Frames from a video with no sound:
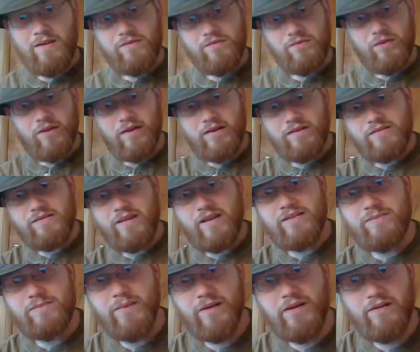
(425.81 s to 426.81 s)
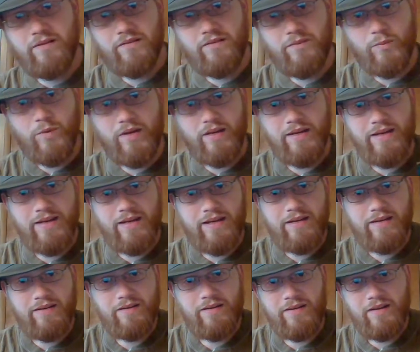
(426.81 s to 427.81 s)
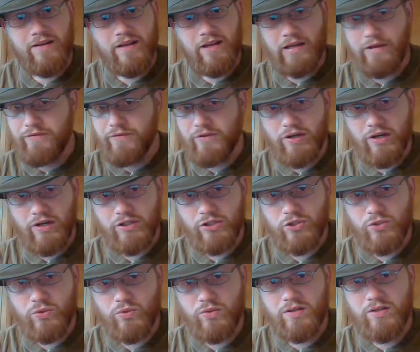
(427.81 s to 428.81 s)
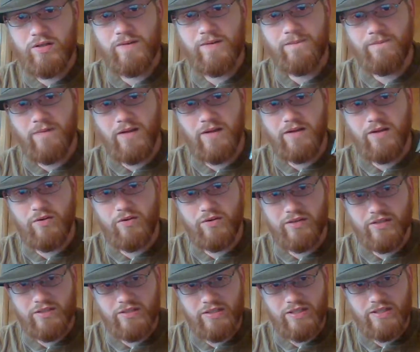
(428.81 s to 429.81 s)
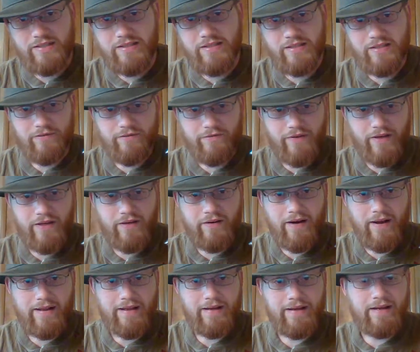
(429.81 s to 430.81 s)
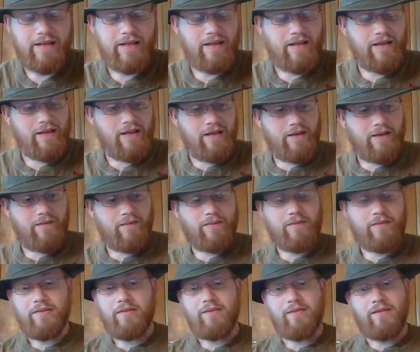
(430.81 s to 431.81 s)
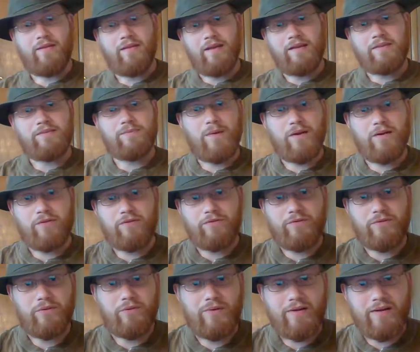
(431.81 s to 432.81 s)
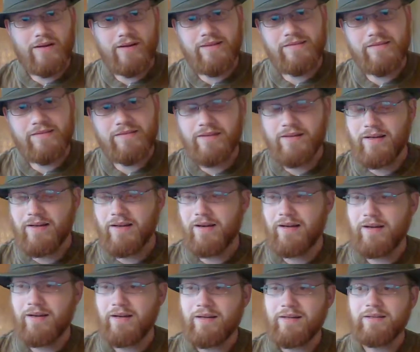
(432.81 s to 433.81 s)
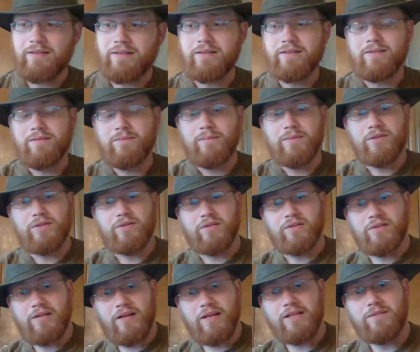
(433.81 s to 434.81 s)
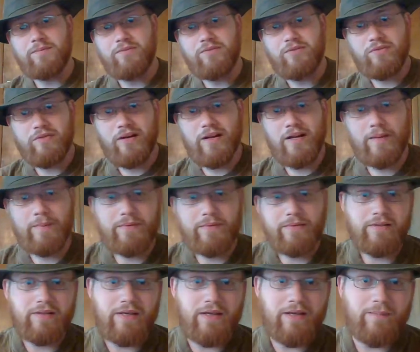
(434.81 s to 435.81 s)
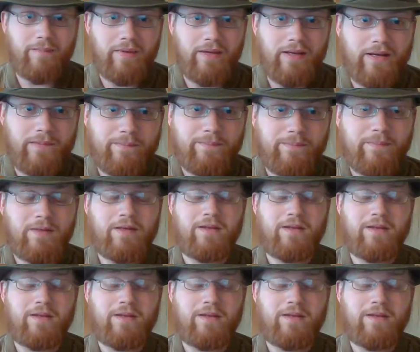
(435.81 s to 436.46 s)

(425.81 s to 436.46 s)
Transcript: So get a size bigger than what you need if you're not sure. And you can adjust it to fit your head. That's my review, guys. Be sure to like, subscribe, hit me up.